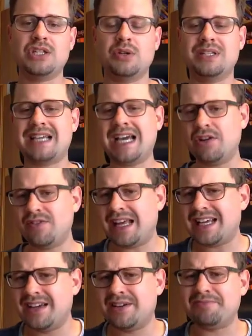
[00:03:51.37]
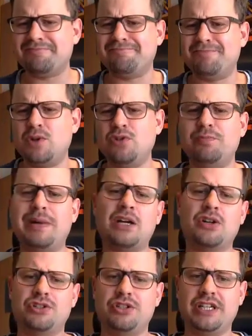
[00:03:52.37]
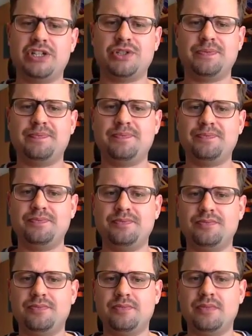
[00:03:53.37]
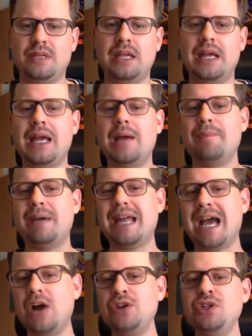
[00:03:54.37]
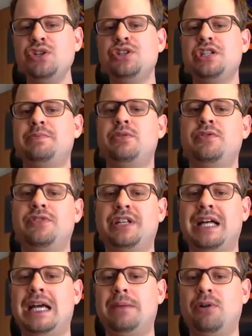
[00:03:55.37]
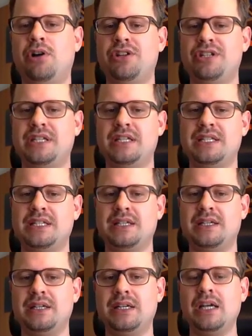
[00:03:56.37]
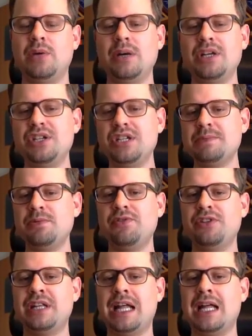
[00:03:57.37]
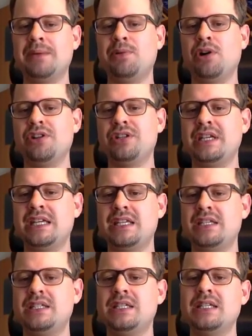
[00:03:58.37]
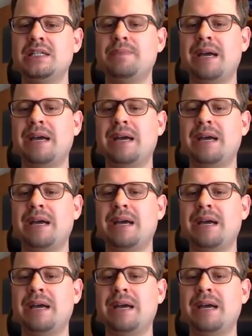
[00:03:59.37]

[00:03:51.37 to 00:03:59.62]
So it's kind of like a proof by contradiction. But how do you disprove the null hypothesis? Well, you disprove the null hypothesis